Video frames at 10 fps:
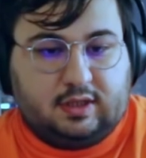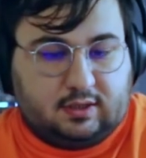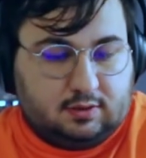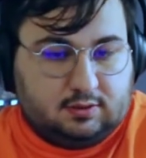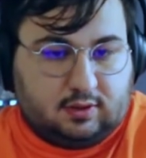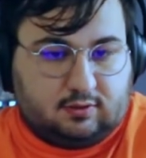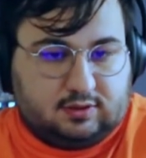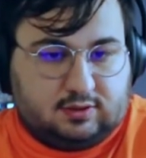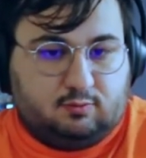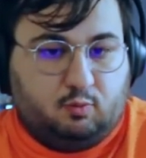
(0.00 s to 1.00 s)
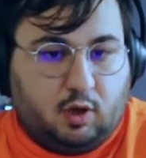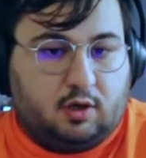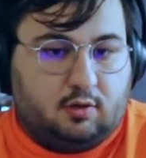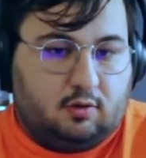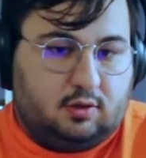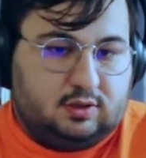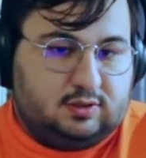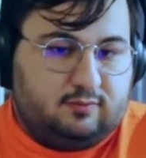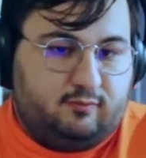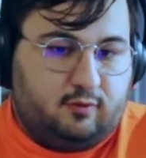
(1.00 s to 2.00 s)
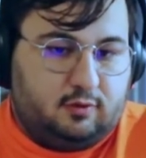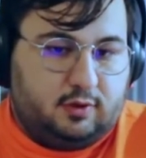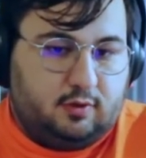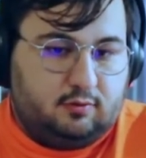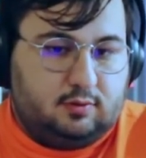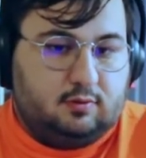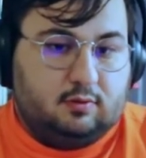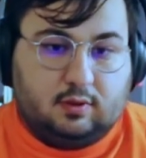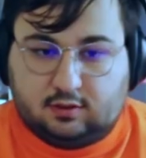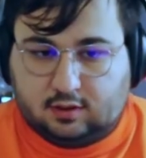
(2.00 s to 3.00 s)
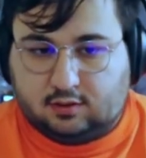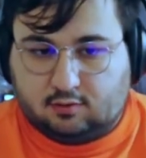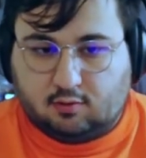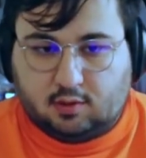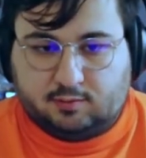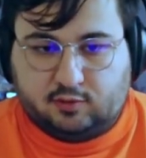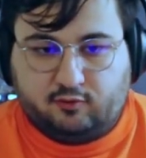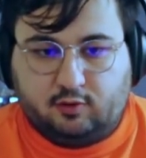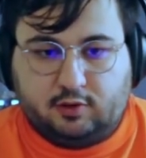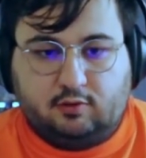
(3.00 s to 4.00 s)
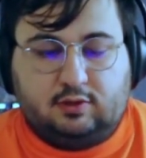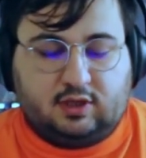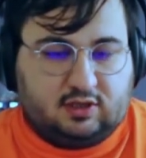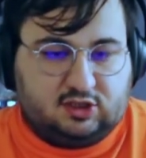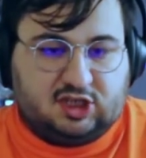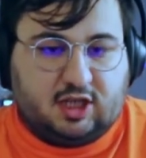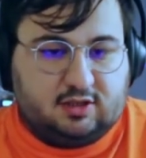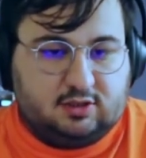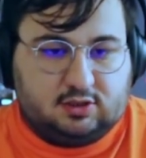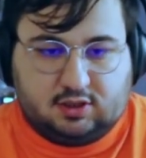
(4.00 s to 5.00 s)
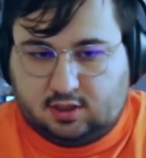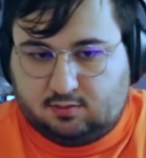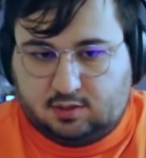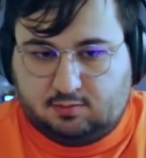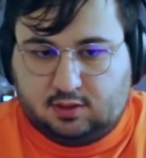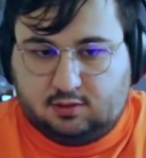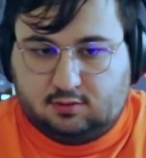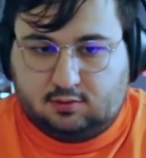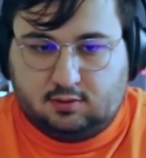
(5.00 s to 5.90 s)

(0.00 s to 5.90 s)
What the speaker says: there is one honest full node, the rollup full node that can challenge a commitment.